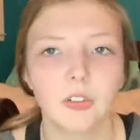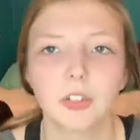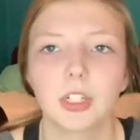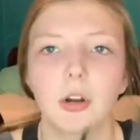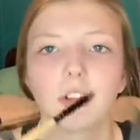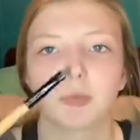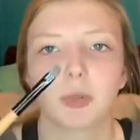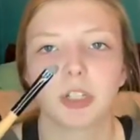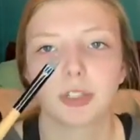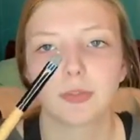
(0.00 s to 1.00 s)
don't really know where this
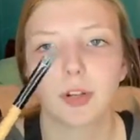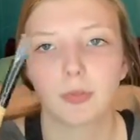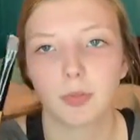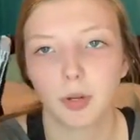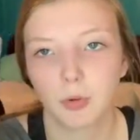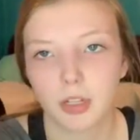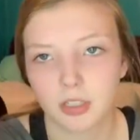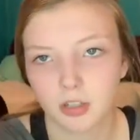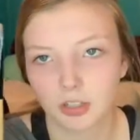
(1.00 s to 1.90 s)
brush is from, but it works good.